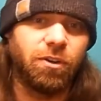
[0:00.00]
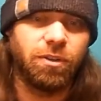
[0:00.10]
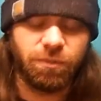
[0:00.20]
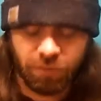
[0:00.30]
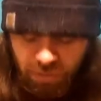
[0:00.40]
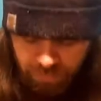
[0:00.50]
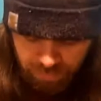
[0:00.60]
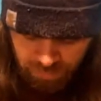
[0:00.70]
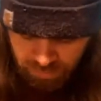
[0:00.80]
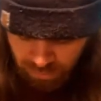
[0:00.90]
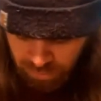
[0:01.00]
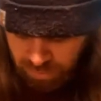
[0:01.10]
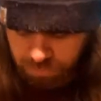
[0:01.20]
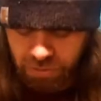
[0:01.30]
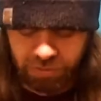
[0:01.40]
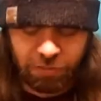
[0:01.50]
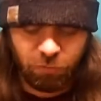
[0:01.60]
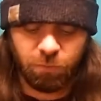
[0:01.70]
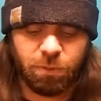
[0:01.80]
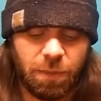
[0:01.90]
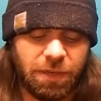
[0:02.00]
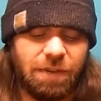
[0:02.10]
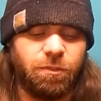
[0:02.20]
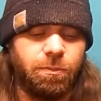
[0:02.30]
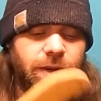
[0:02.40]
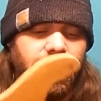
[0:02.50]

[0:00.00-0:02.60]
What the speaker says: And so, but this would probably never